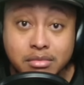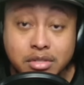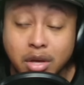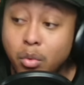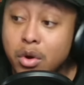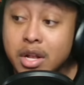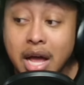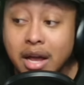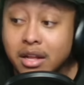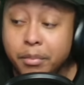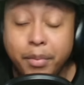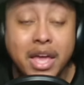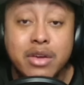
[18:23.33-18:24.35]
So we're not going
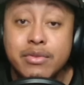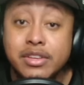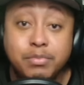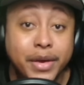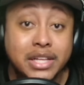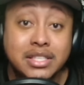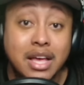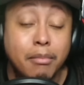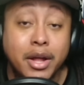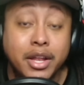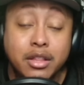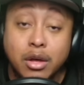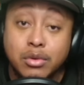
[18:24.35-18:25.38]
to pay you this big time
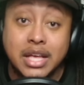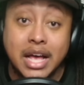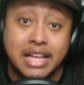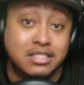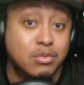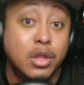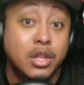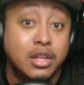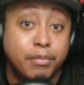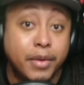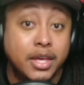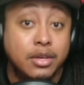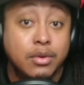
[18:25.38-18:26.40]
money those guys are willing to
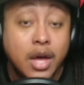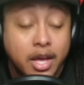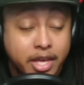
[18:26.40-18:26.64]
pay you.